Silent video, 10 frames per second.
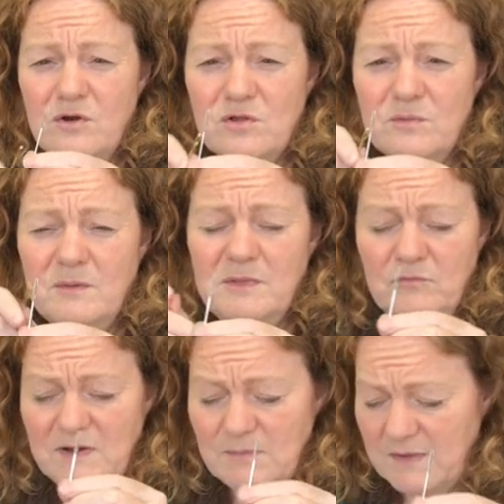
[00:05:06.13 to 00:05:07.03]
or something with a
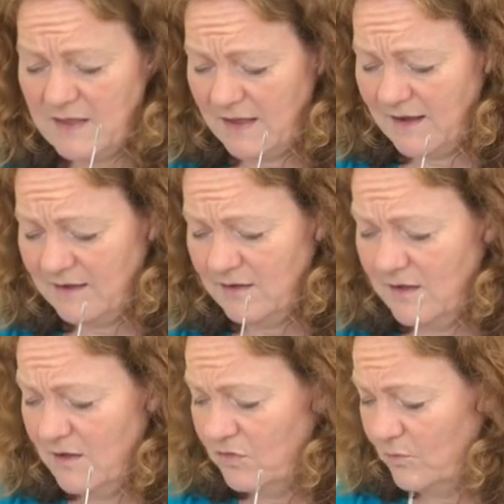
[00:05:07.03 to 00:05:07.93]
really big eye
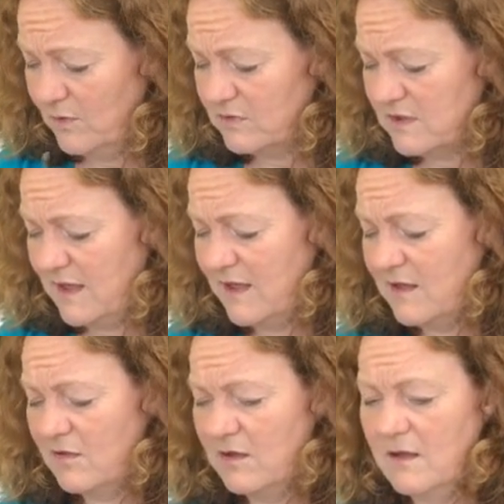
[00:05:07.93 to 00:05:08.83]
that will take